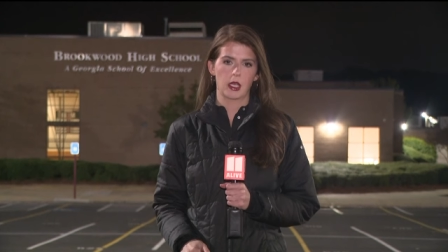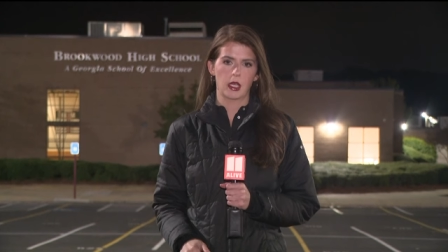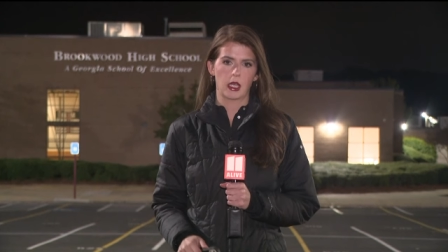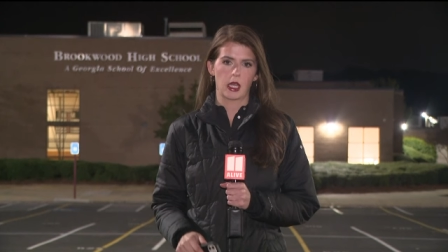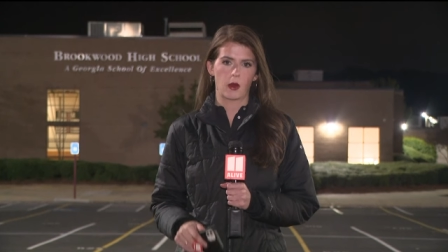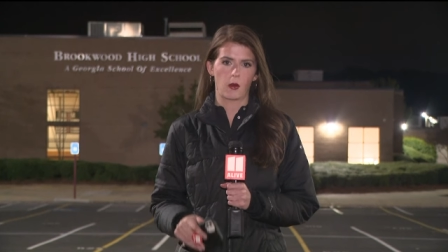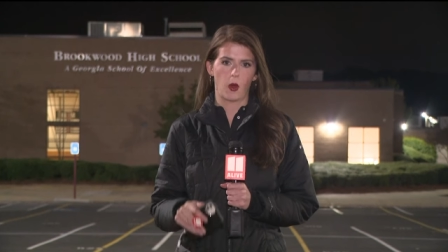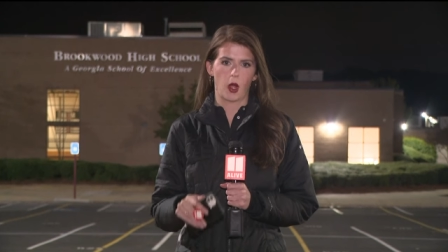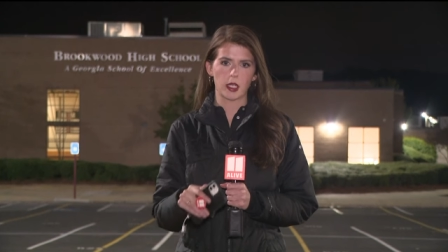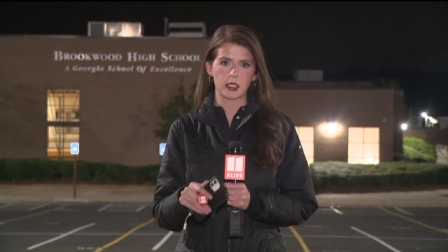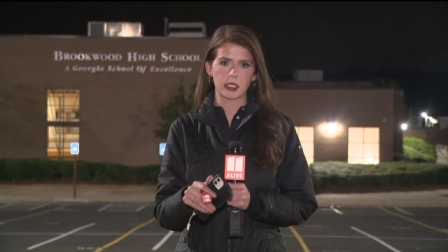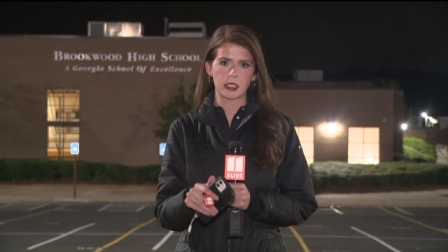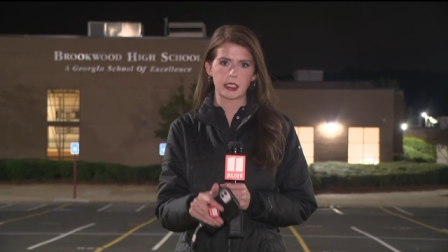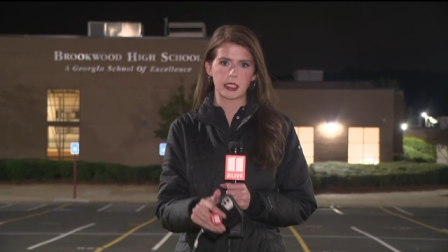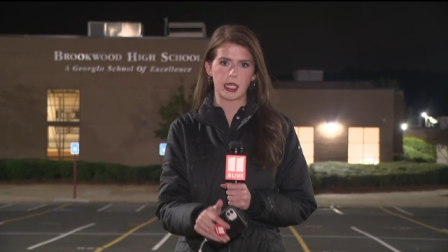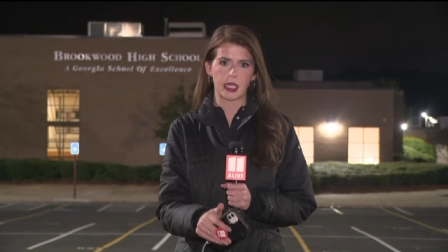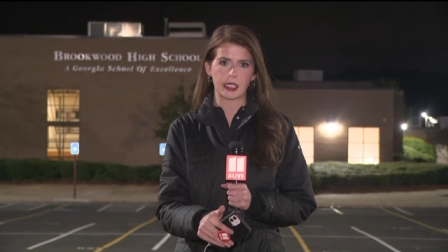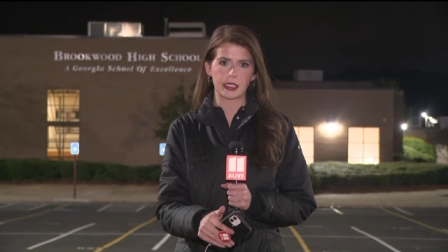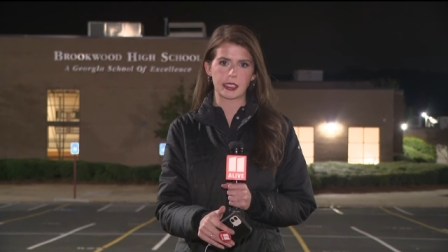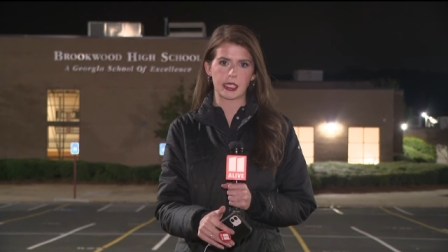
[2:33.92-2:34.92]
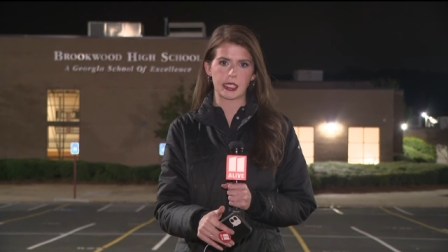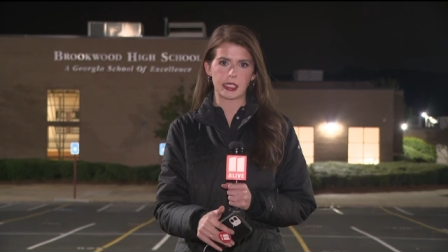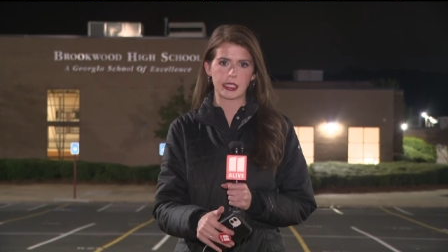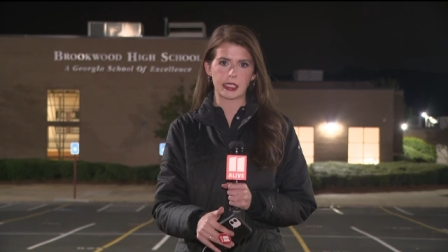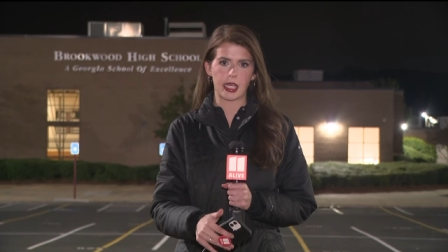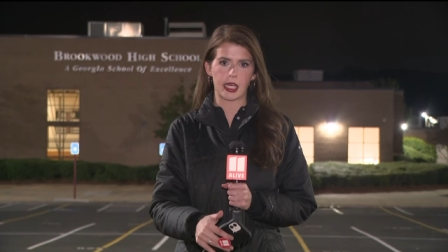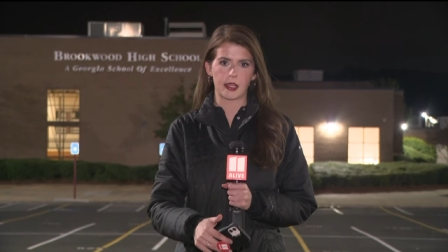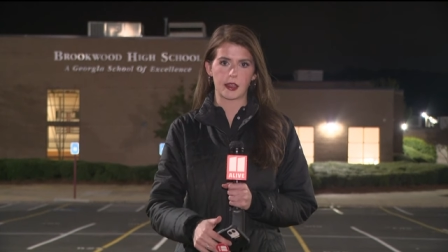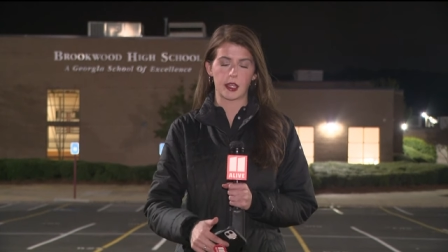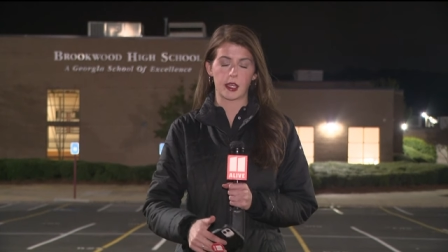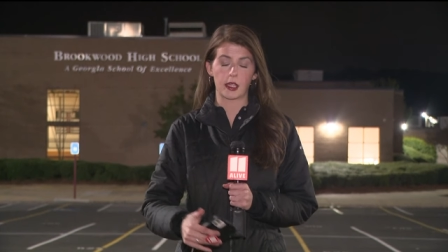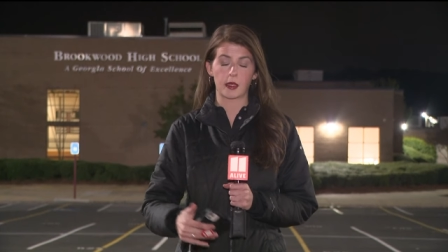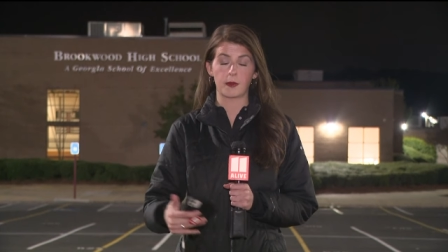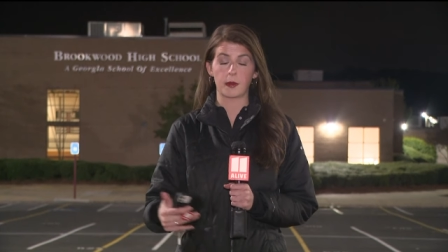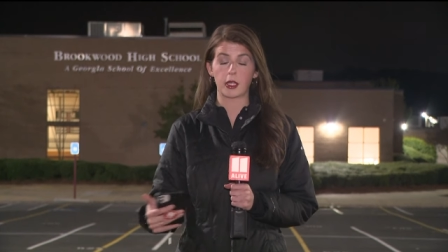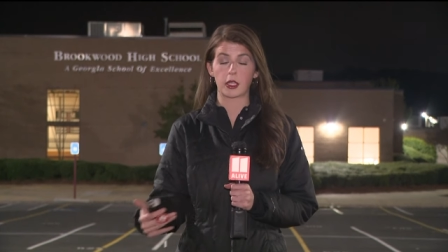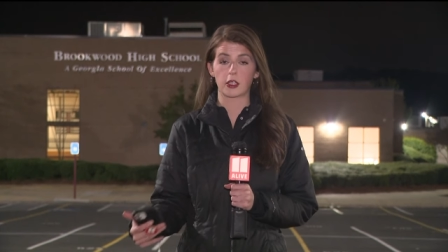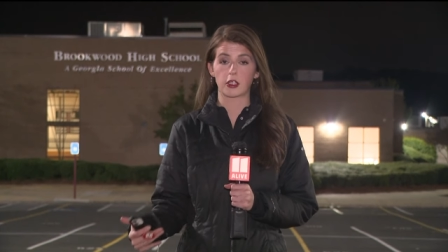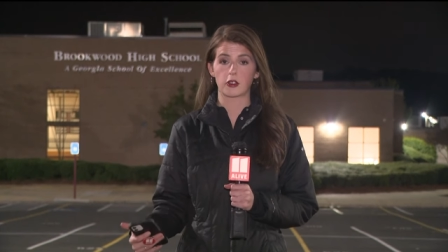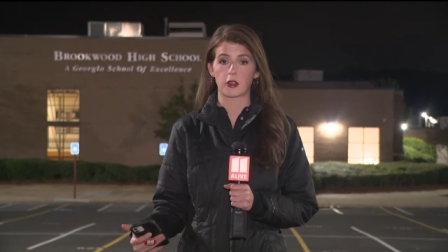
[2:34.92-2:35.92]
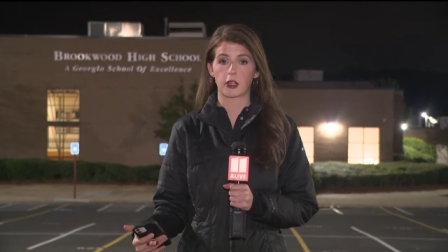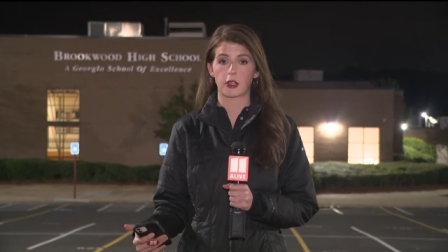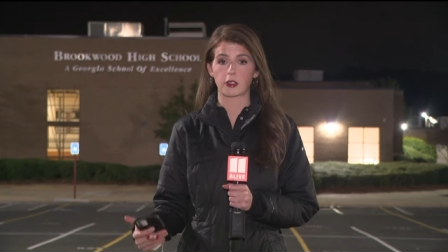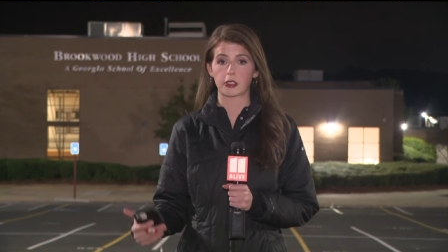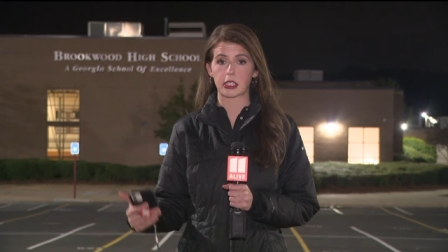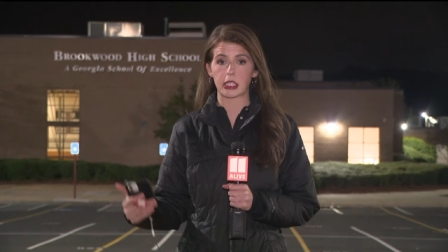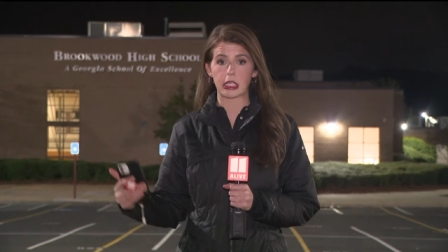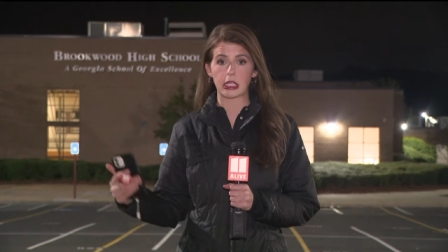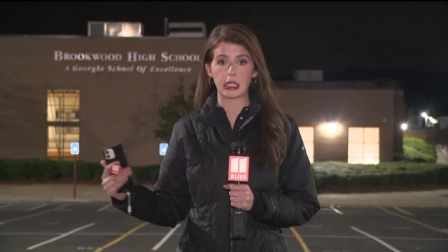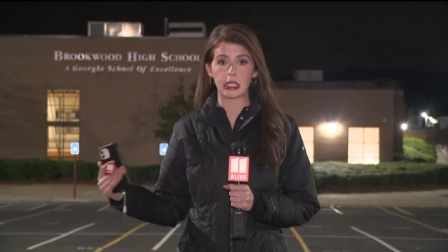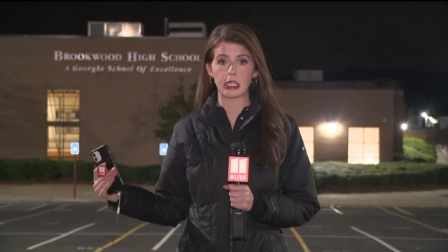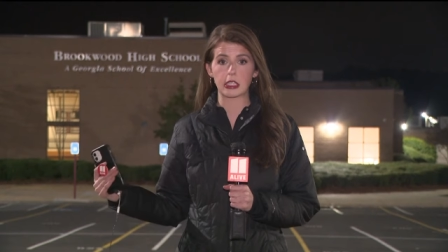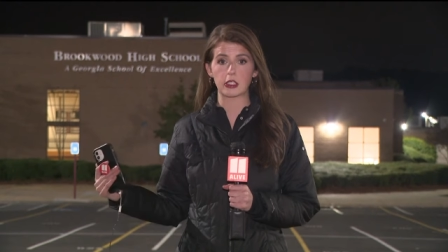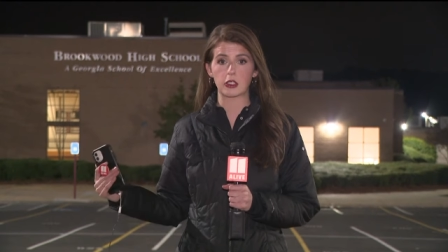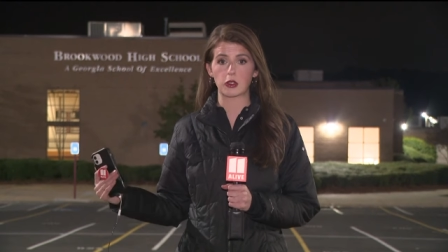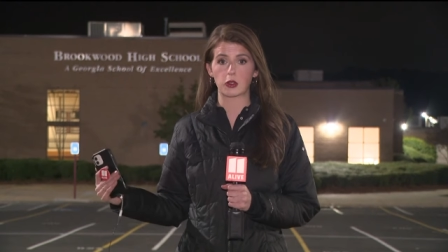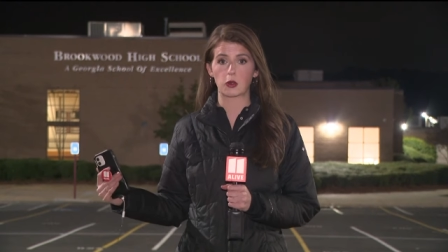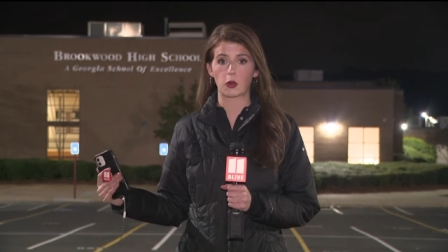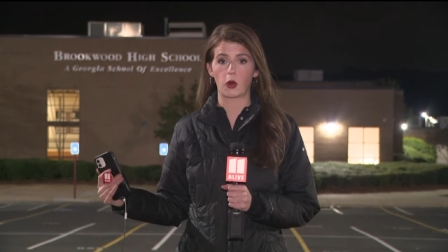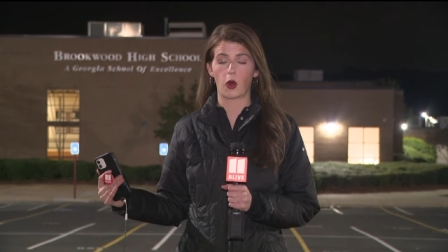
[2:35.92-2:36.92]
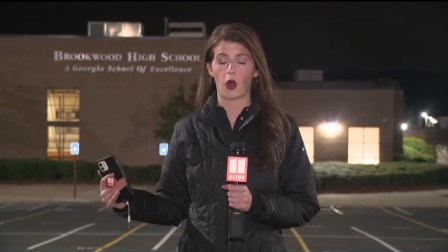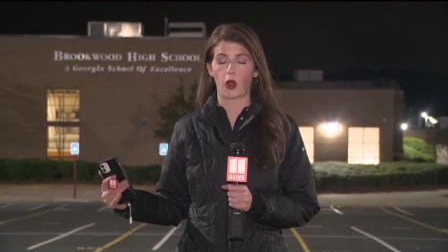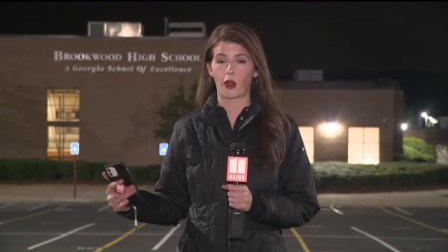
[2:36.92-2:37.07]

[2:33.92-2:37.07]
Now, Watson tells us that the administrators in this school